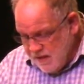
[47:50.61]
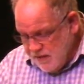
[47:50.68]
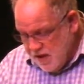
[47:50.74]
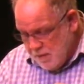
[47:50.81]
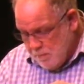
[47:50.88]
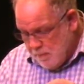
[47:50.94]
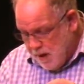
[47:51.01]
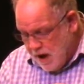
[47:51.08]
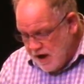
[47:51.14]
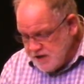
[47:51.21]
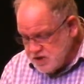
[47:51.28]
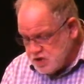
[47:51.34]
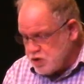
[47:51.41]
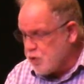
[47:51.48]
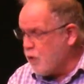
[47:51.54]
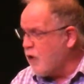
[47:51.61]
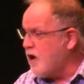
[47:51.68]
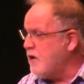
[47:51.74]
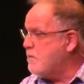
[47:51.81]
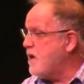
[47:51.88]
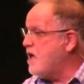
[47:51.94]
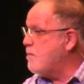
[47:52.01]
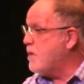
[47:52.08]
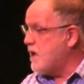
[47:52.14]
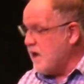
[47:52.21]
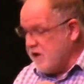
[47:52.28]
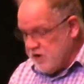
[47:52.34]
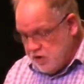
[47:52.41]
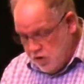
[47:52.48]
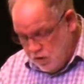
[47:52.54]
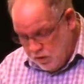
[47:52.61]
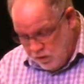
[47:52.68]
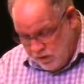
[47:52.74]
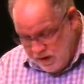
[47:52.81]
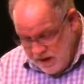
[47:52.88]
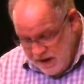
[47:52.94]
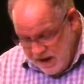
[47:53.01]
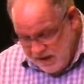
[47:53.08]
that my joy may be in you,